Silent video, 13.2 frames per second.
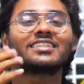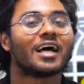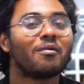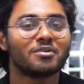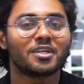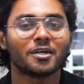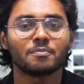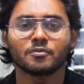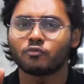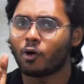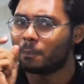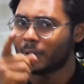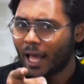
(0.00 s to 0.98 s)
some tips
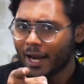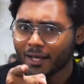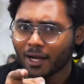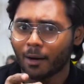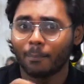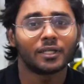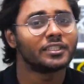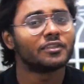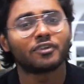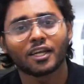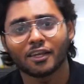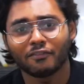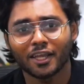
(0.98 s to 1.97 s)
for planning a
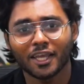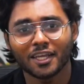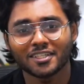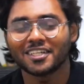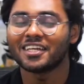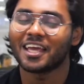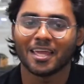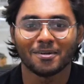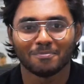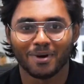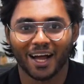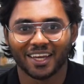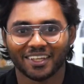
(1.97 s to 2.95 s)
budget-friendly vacation in
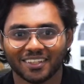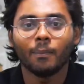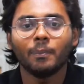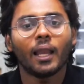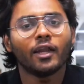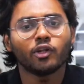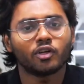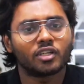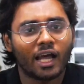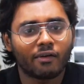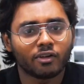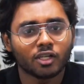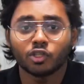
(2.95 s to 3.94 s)
Bali. Plan your
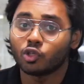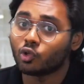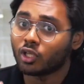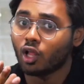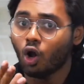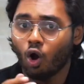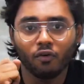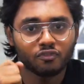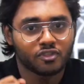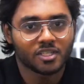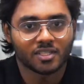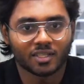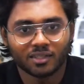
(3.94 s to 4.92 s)
travel during the
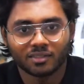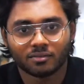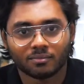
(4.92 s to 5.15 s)
off-season.